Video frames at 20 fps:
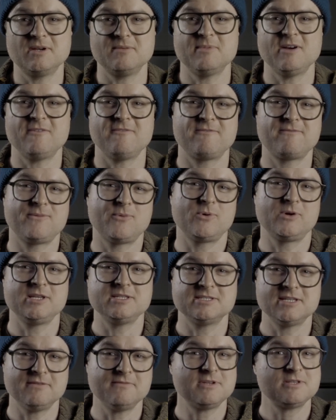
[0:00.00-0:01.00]
about
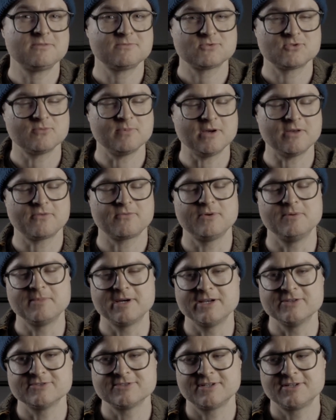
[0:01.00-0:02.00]
47, so about 3
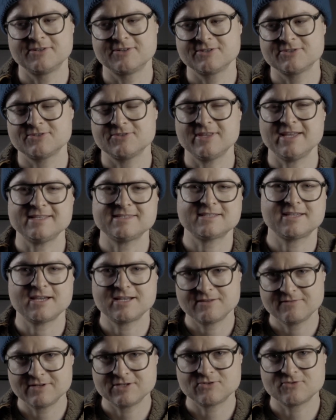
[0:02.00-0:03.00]
miles under. So that's
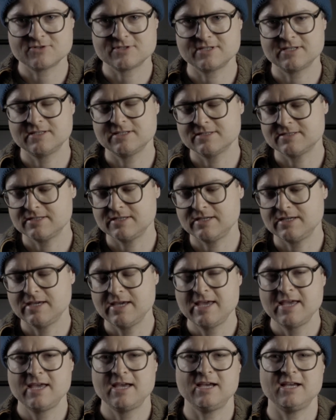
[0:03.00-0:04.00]
kind of interesting to see.
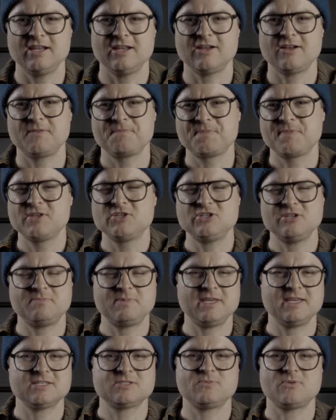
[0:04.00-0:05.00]
The
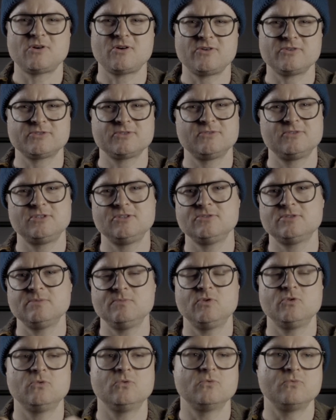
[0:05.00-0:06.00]
GPS will also do some
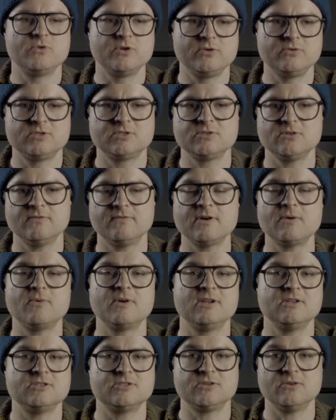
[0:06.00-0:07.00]
cool routes. So if I
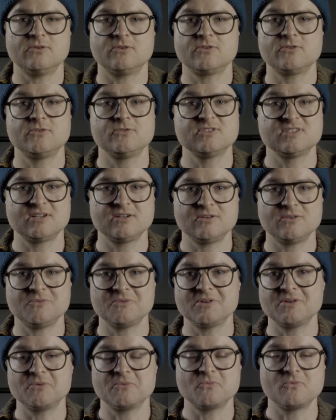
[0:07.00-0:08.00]
want to just go cruise and I
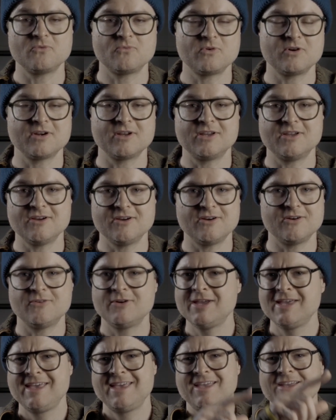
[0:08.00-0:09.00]
don't know where to go,
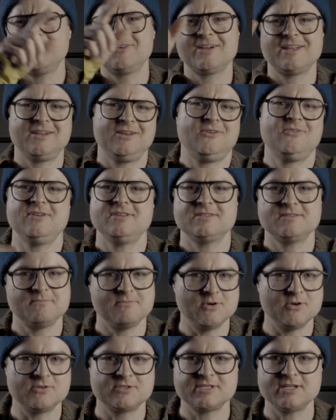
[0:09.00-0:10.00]
it'll kind of create some
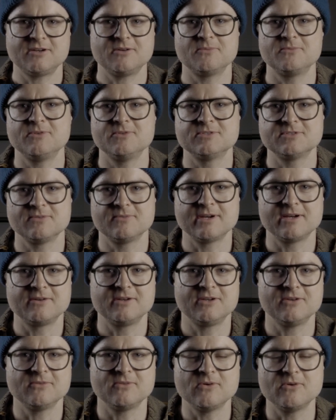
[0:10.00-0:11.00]
motorcycle routes around
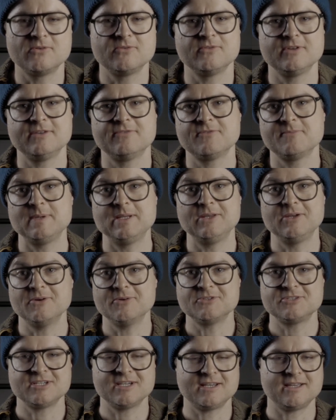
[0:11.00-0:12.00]
here locally for me to go
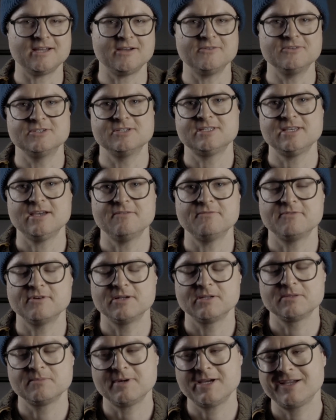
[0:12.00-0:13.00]
check out and just have fun
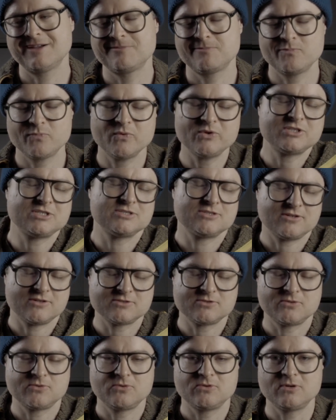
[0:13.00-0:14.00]
on the bike, which is
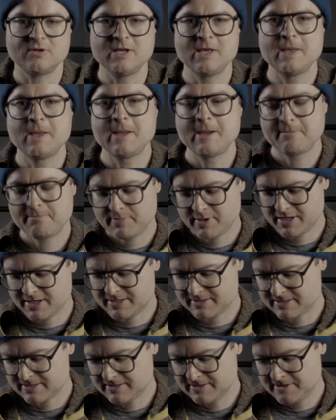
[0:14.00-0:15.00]
also cool.
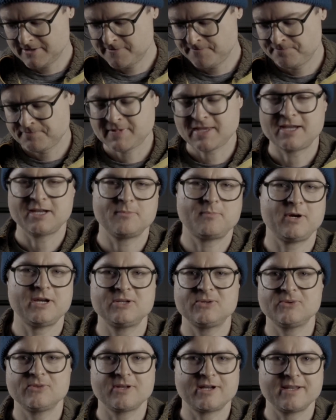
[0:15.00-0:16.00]
But I could probably
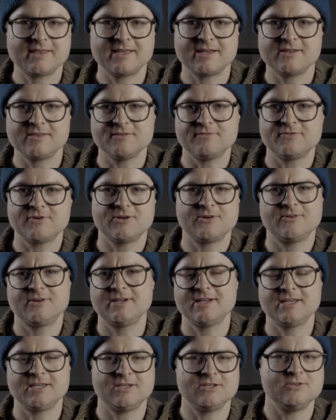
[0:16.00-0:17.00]
do a lot of that on the phone,
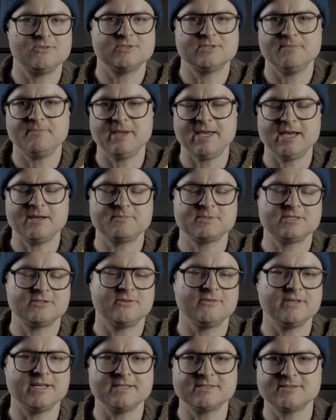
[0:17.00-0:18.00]
and I could use the maps and all
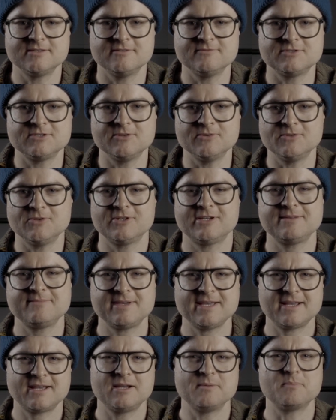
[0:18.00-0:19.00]
that stuff. So looking
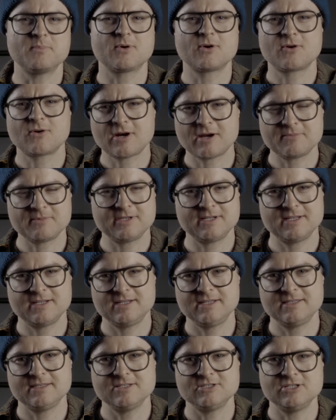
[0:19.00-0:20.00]
back, I probably didn't
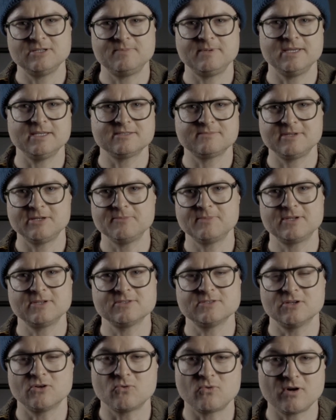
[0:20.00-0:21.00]
need the GPS mount because
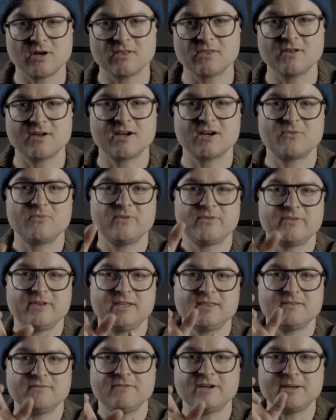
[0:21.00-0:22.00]
the quad lock with
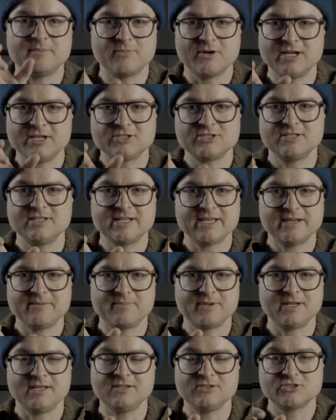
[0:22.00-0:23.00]
like the vibration
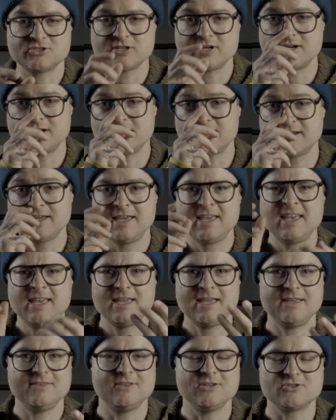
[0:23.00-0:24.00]
dampening shock
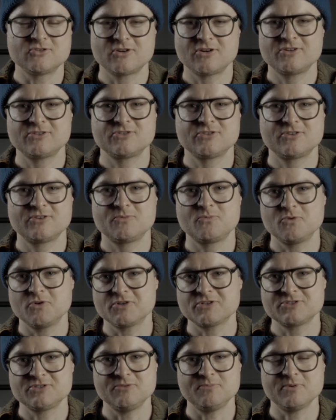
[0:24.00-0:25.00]
and the charger
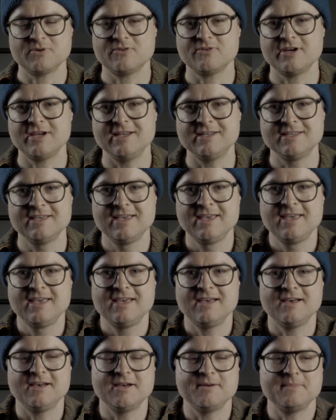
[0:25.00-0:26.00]
works super great,
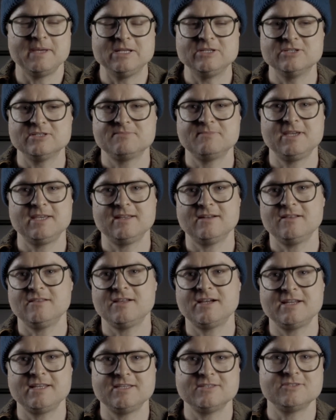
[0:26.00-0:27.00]
and just make it a
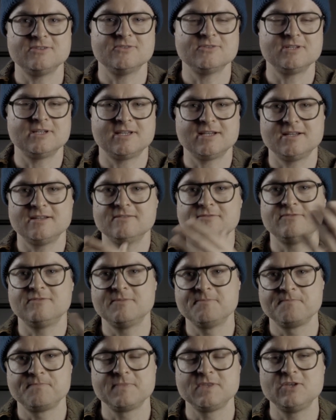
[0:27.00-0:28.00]
lot easier to kind of
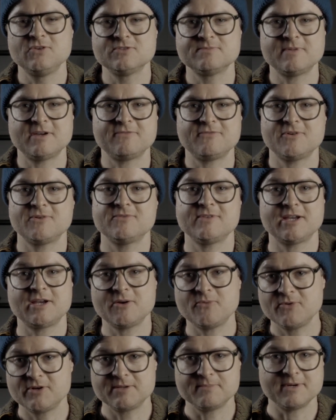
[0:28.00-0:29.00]
use my phone like I
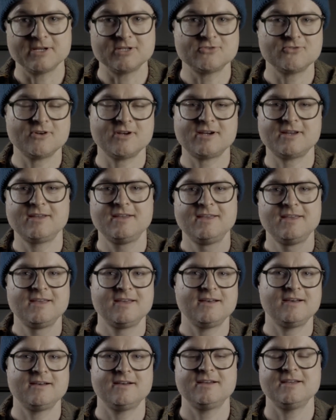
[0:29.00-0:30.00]
would in my truck
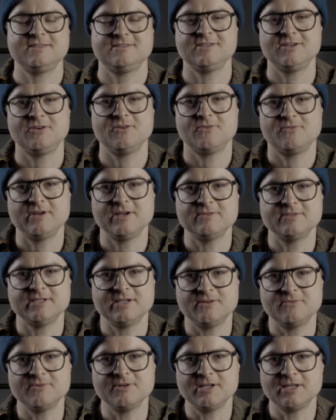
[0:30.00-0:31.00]
as I go around
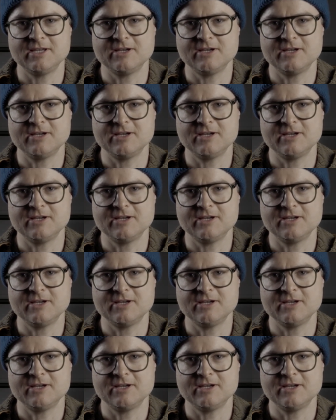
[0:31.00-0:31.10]
town running